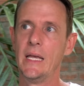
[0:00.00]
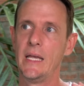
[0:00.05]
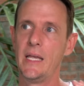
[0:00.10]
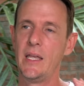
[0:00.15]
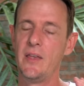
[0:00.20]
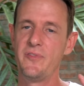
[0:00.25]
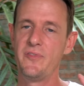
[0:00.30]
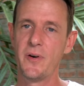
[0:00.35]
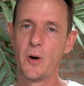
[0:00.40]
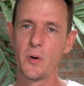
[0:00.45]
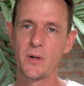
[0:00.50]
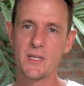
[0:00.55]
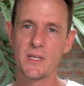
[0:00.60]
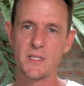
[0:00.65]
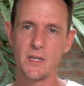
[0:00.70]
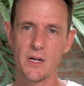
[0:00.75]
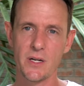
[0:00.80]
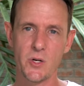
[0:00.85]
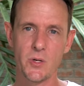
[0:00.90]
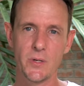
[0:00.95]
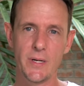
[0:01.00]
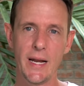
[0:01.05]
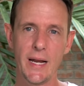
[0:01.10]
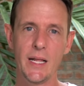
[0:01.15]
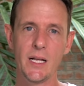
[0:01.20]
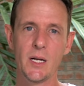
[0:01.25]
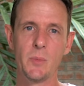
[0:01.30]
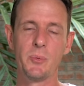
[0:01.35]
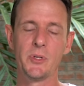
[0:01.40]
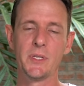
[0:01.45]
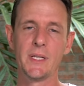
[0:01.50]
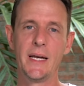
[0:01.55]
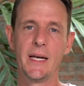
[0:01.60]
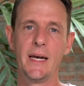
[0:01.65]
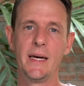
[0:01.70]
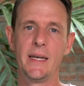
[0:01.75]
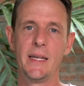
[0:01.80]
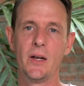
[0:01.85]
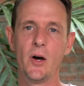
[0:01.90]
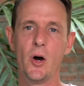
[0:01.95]
He focused on creating a
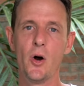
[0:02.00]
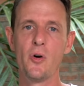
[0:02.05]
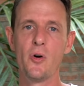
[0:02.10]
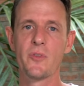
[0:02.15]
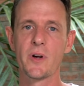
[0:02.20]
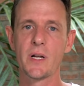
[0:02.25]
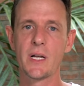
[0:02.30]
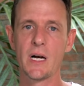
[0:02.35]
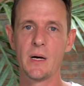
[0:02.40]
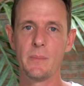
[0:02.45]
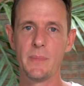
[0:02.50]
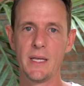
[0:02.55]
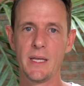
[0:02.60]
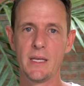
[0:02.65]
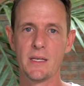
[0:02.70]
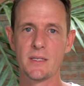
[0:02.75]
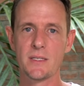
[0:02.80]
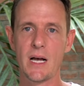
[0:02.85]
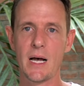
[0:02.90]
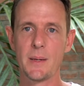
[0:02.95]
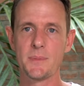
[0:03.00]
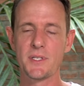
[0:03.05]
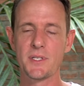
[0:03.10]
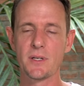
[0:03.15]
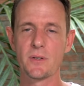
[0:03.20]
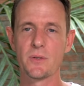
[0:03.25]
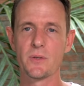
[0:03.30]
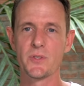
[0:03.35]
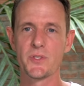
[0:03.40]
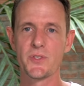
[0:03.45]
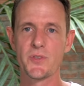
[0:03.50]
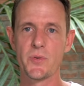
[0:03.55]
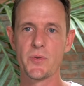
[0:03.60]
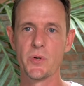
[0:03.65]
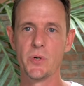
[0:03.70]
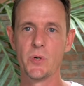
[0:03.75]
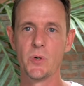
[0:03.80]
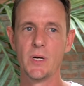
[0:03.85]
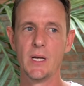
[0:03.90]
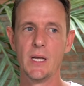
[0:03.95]
plan and overcoming his obstacles
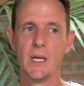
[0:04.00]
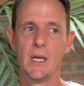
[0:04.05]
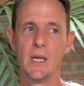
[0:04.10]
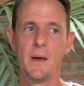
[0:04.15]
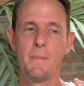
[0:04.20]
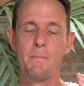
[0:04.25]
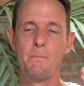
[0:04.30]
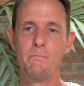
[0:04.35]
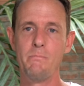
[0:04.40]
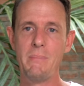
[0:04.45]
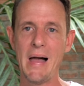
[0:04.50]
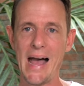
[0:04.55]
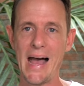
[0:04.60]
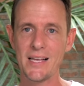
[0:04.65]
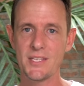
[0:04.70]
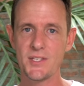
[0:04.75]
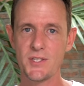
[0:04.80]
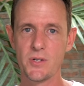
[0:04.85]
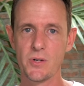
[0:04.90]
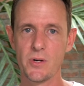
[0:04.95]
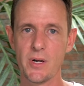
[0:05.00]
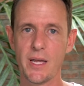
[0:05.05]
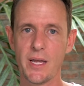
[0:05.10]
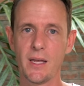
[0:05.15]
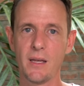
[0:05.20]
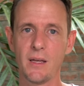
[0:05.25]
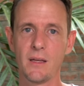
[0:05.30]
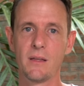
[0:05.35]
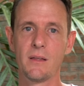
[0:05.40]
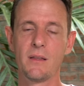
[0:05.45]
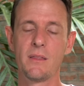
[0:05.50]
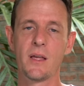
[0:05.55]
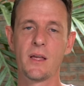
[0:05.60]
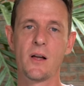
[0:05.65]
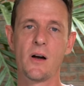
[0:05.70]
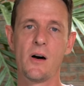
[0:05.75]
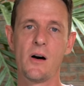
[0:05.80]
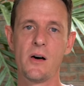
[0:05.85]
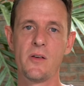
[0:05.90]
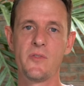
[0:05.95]
through mastering the
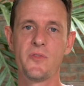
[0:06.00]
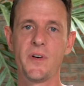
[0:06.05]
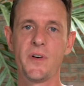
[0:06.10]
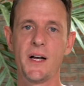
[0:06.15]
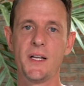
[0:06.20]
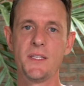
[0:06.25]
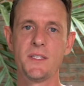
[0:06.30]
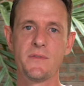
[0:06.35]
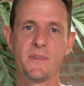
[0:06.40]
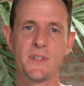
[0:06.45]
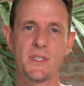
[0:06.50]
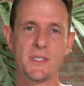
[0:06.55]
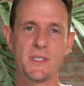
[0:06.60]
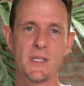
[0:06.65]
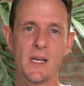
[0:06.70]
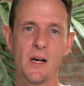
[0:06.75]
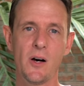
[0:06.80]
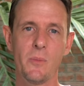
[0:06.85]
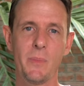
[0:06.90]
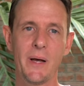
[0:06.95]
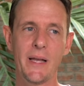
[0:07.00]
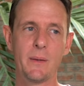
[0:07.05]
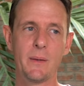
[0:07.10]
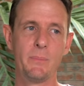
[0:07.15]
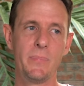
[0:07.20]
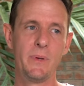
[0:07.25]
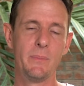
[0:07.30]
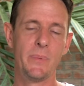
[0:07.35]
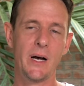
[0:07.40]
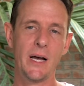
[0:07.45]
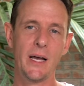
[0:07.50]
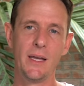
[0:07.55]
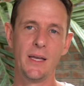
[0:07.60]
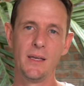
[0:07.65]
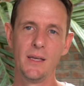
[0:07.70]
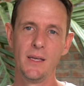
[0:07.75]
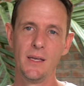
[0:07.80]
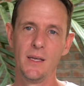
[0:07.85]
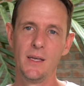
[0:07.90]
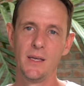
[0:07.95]
confines of his cell by
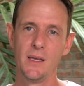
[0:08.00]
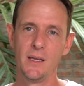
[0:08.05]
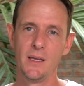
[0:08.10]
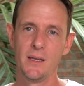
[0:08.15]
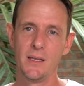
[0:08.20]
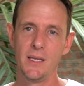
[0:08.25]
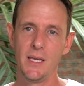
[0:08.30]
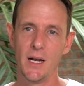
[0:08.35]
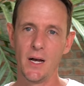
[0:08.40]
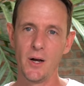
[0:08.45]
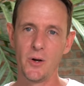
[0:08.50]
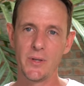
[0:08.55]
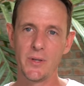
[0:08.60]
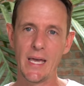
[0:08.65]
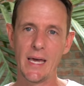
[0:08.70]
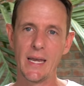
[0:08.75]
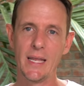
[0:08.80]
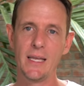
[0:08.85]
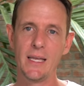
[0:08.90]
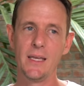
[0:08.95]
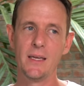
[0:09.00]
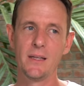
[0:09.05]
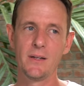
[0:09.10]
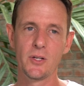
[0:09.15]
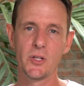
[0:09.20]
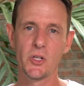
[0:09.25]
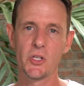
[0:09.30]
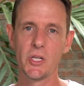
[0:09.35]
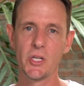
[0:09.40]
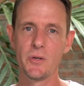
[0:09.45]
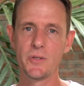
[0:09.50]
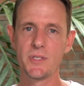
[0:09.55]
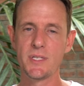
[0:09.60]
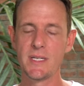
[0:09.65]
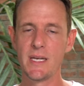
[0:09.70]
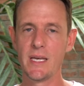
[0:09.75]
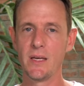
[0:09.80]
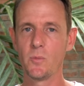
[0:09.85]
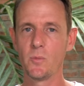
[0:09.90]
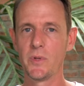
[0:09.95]
getting in
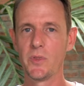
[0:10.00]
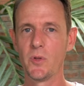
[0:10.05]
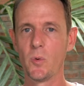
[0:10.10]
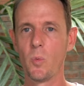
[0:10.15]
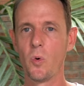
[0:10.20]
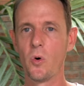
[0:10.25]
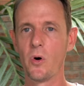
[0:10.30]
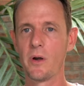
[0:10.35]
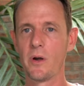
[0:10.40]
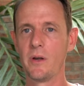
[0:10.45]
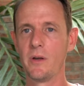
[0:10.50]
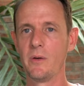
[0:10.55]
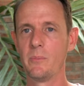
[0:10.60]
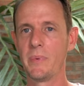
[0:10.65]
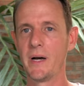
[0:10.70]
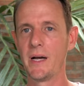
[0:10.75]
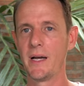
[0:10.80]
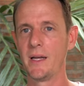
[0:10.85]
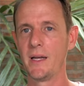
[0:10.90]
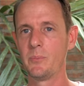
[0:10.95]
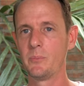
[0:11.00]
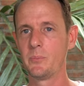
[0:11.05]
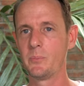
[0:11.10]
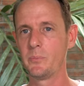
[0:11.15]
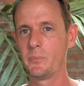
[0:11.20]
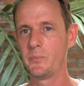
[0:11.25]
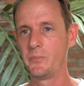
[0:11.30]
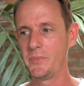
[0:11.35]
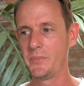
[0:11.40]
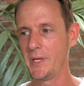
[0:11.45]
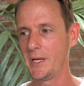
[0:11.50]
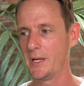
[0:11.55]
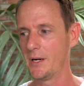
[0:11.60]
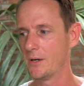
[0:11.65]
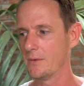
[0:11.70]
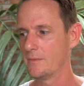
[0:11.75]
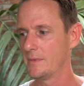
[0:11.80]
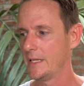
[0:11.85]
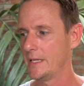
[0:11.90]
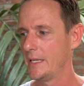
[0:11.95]
close-knit with the warden, by
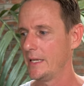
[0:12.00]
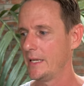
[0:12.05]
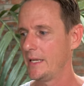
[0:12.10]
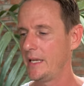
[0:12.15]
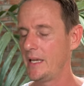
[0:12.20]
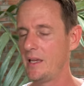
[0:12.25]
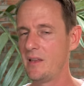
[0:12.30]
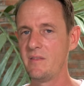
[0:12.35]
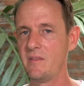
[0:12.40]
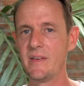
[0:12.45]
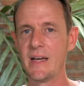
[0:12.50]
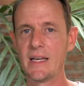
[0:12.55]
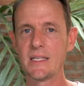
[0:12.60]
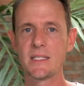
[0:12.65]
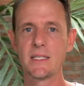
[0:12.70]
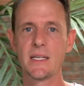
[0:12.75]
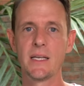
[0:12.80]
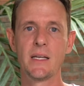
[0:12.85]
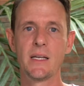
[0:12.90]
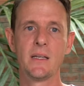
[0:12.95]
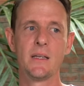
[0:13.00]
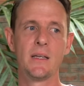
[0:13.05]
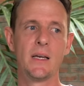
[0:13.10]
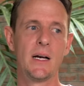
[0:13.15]
investing